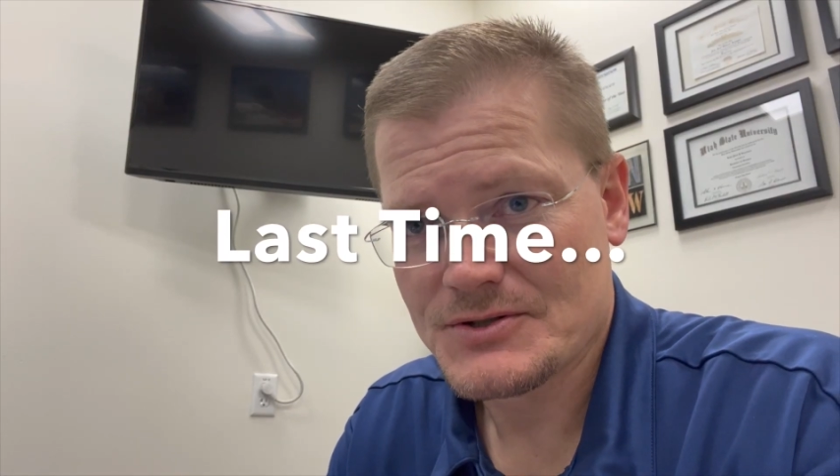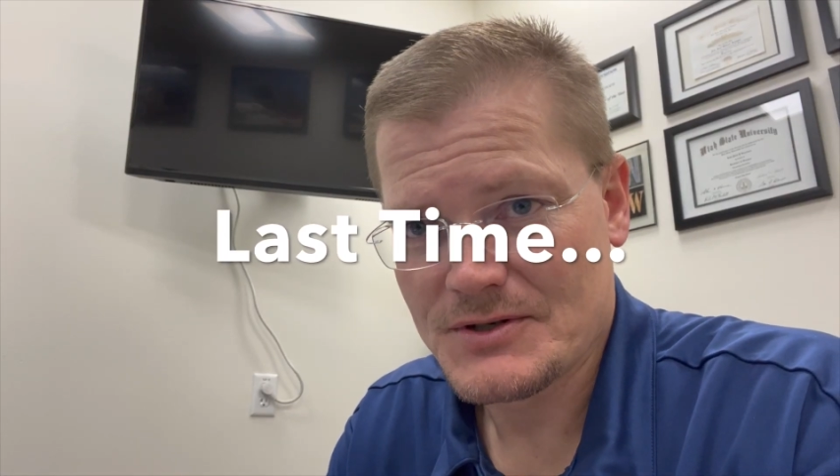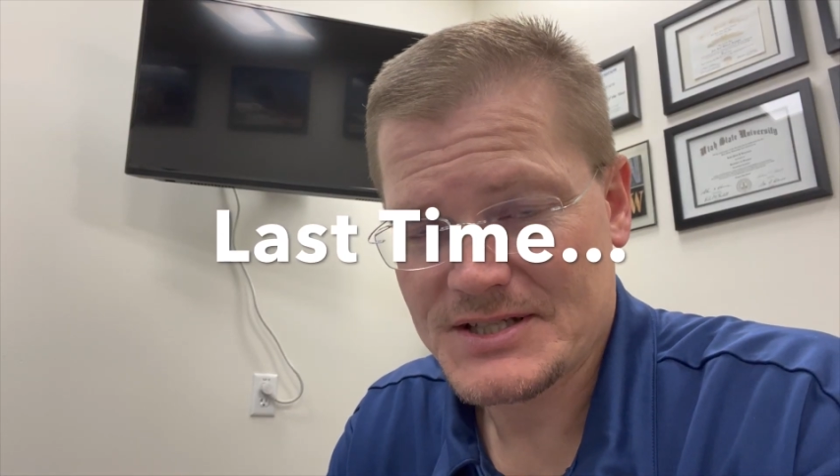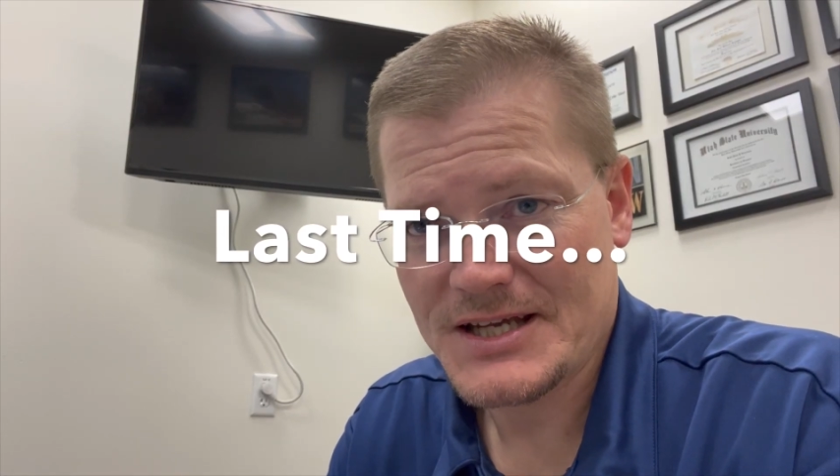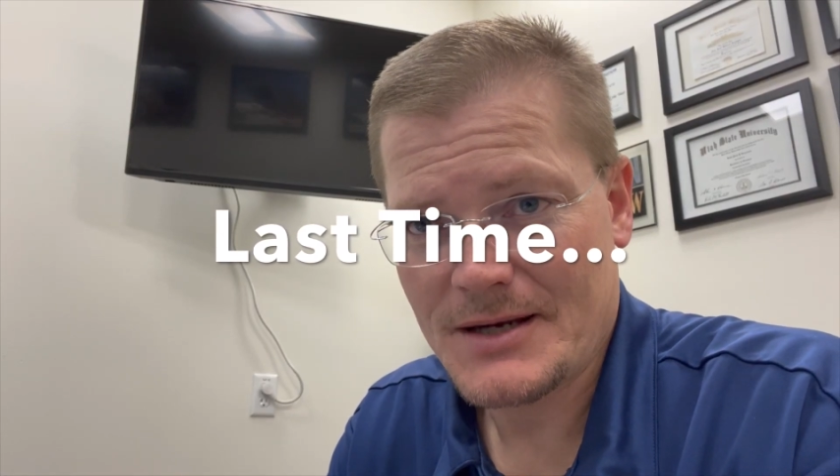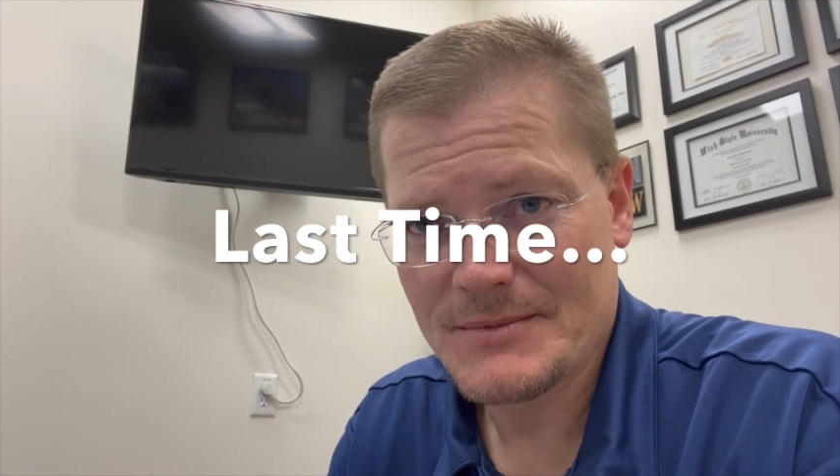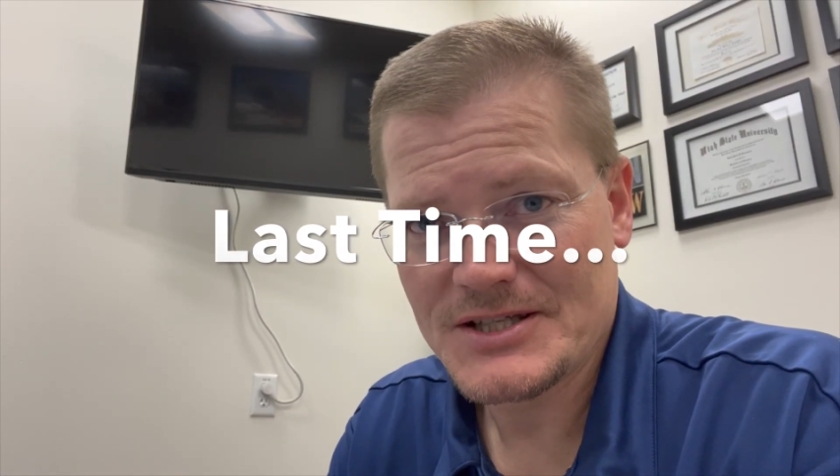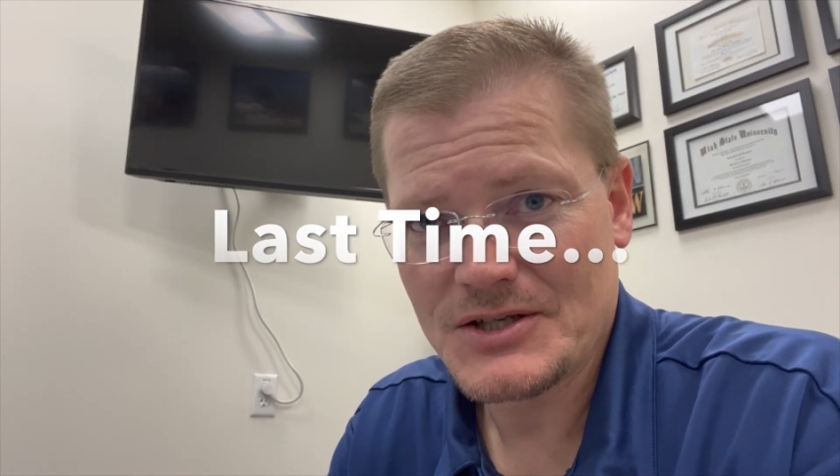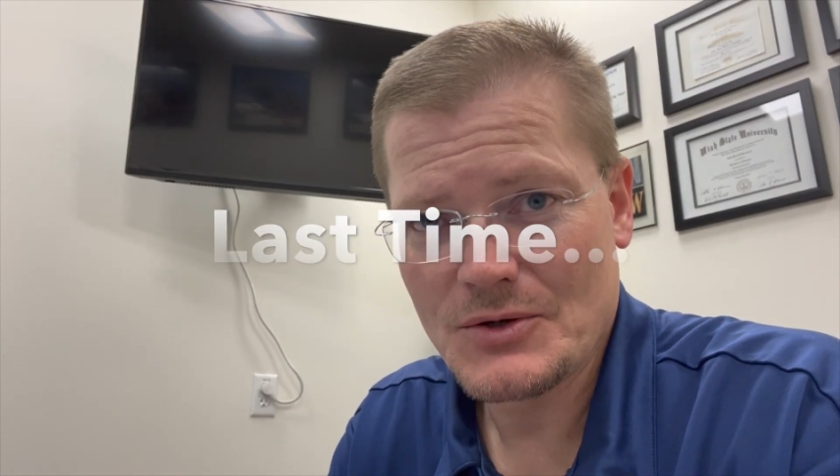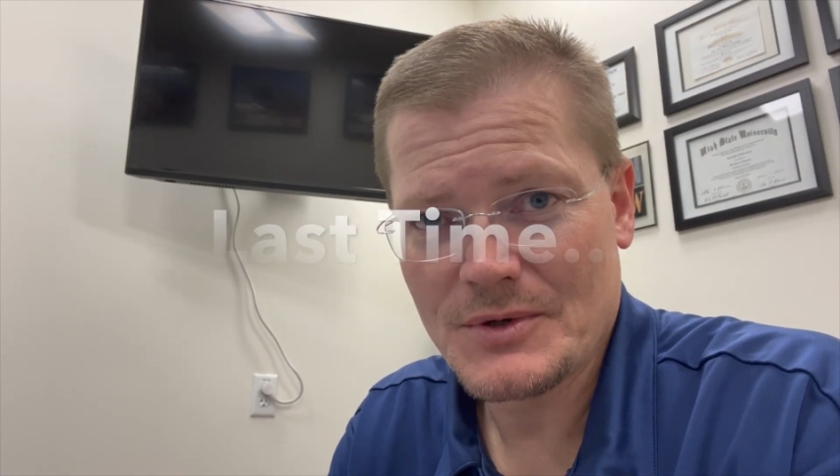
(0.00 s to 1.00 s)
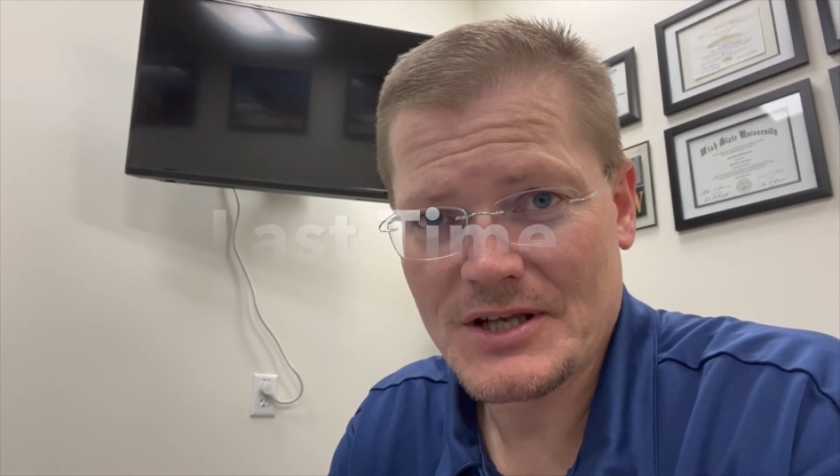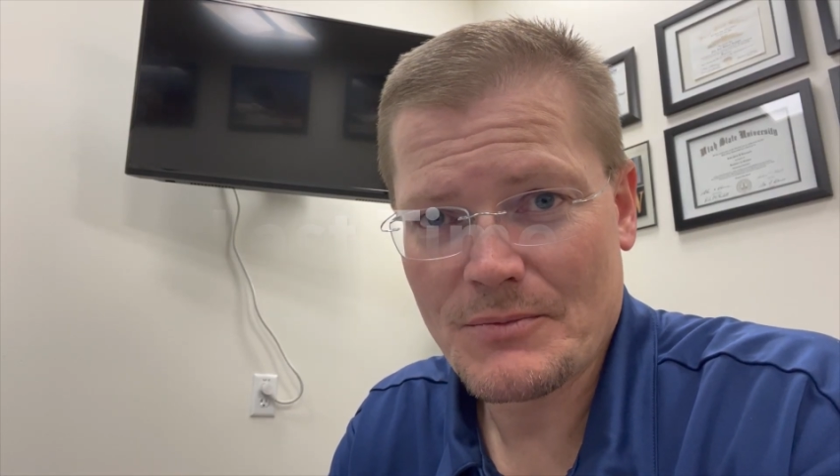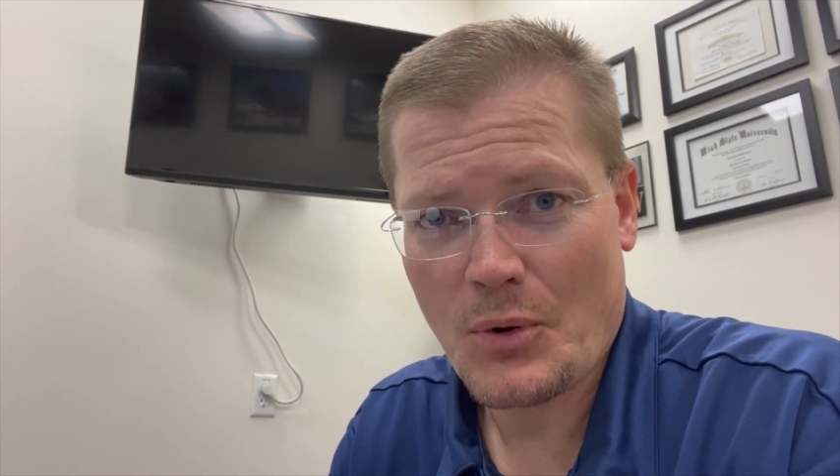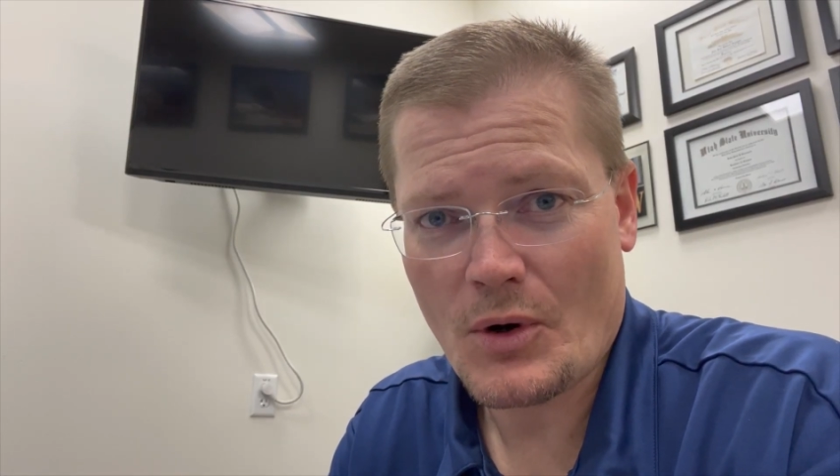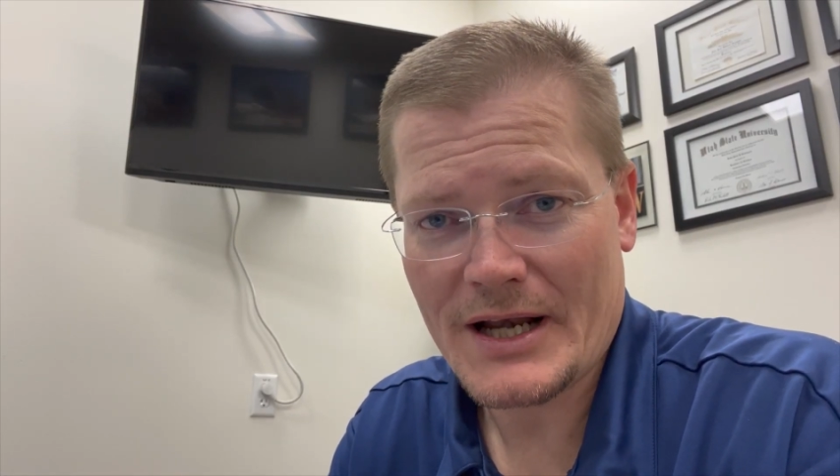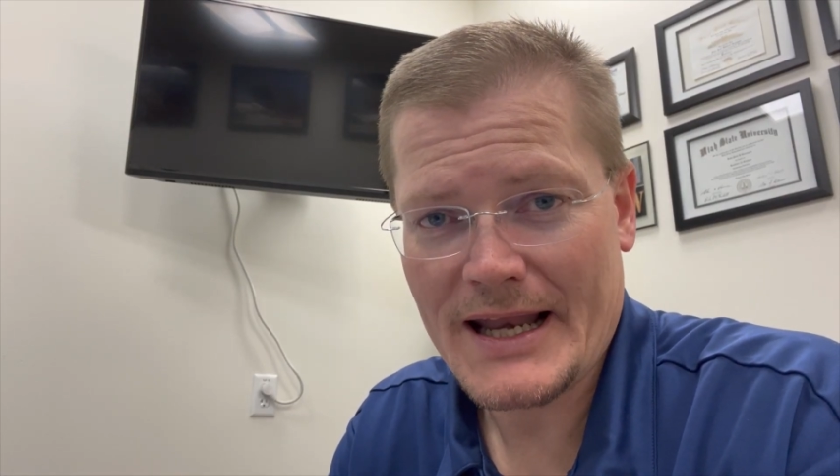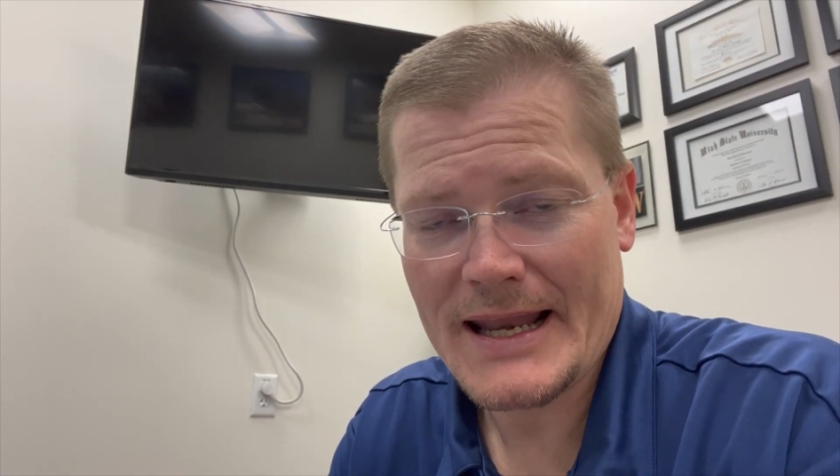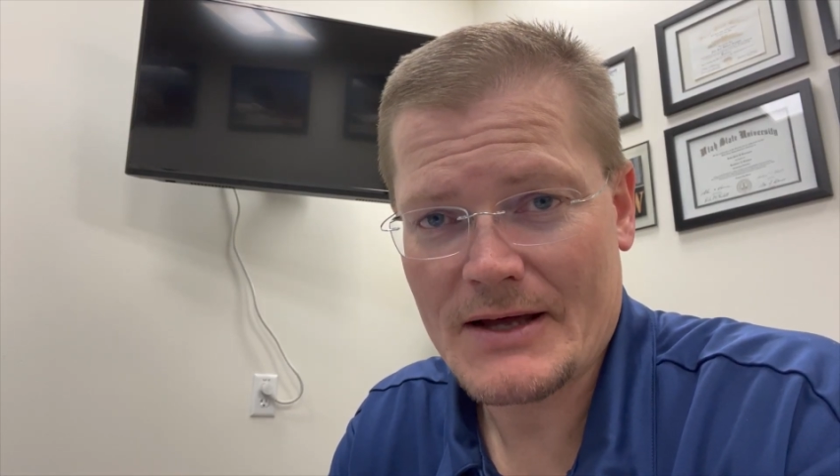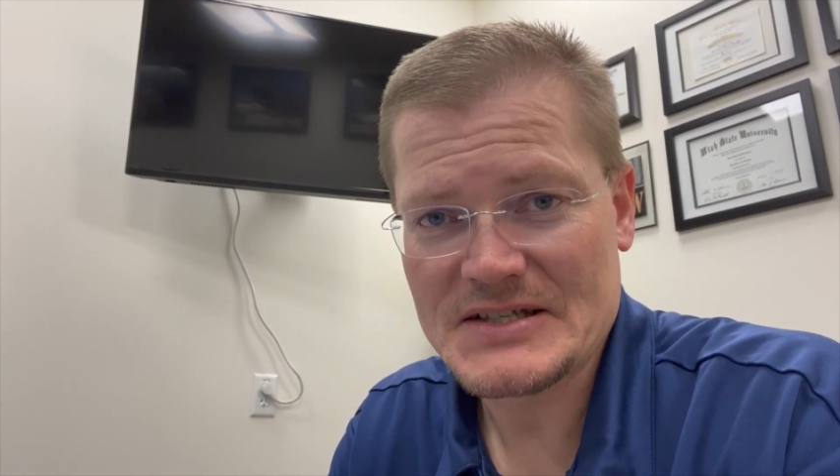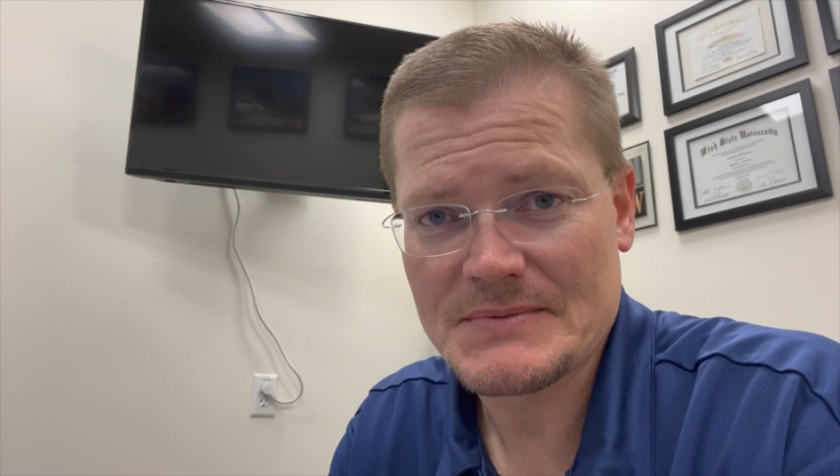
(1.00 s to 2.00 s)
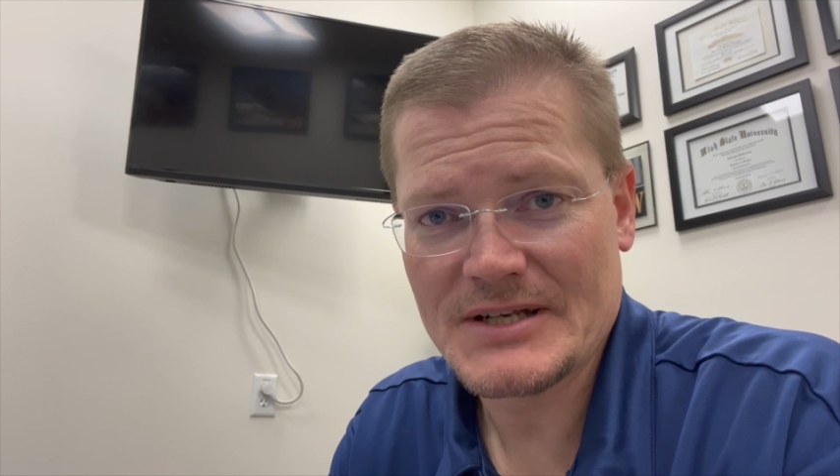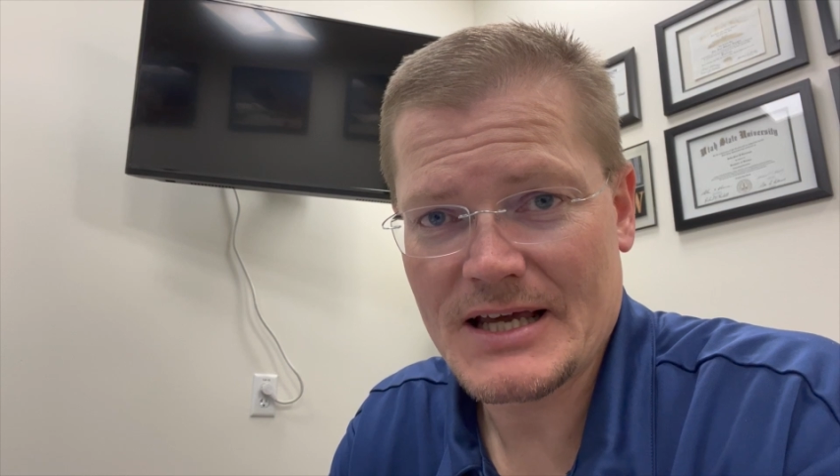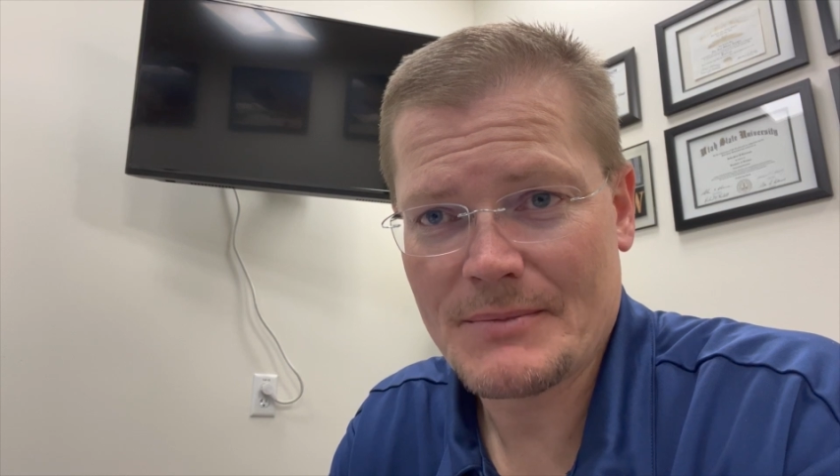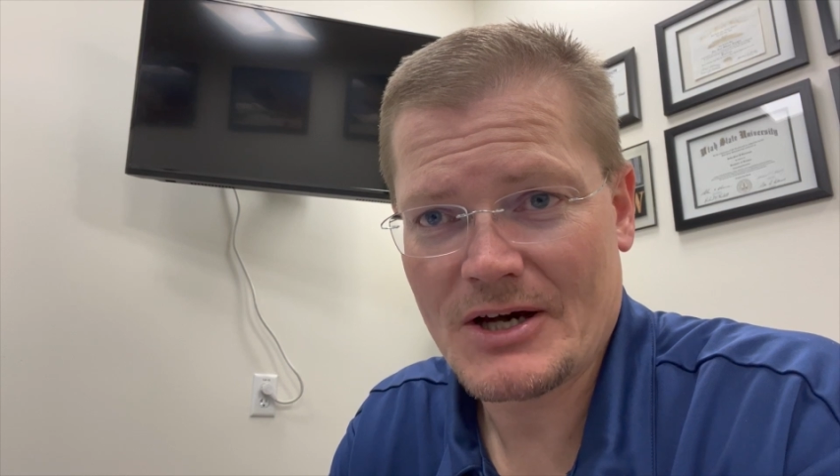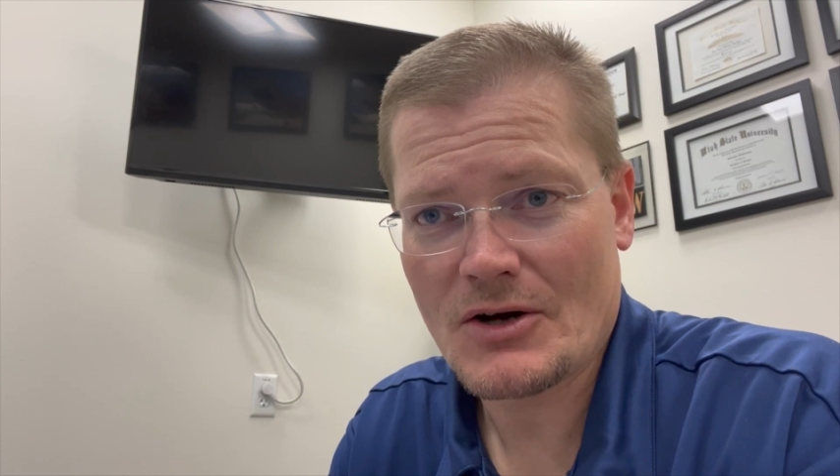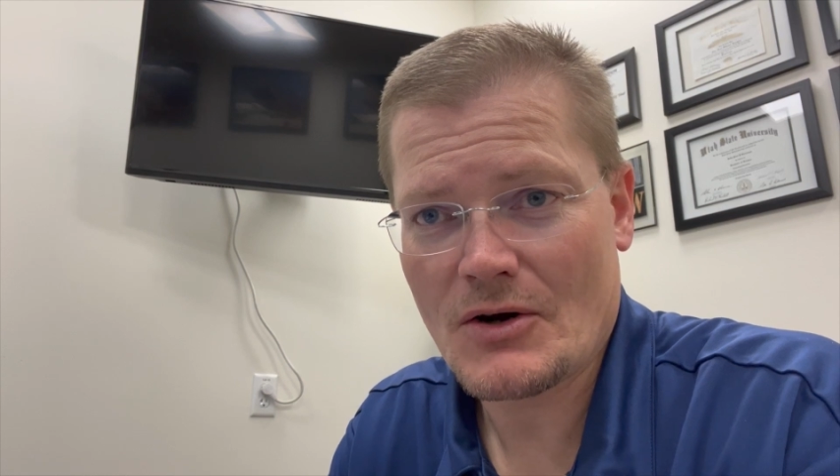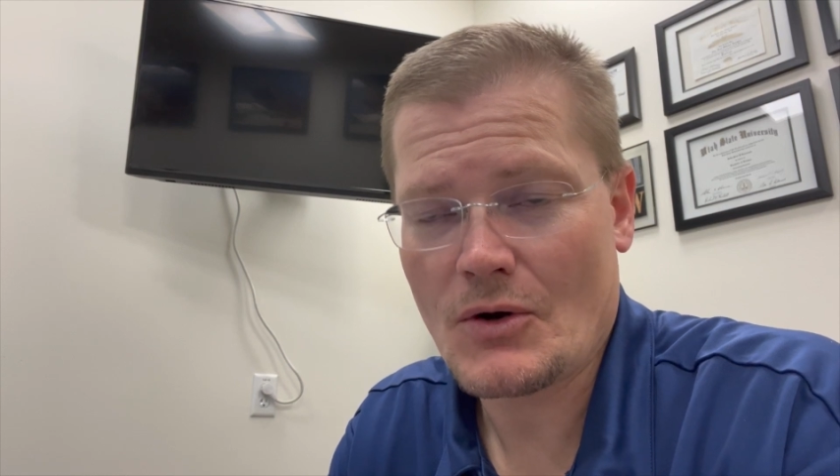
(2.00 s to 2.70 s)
Sorensen, coming to you with an important announcement about our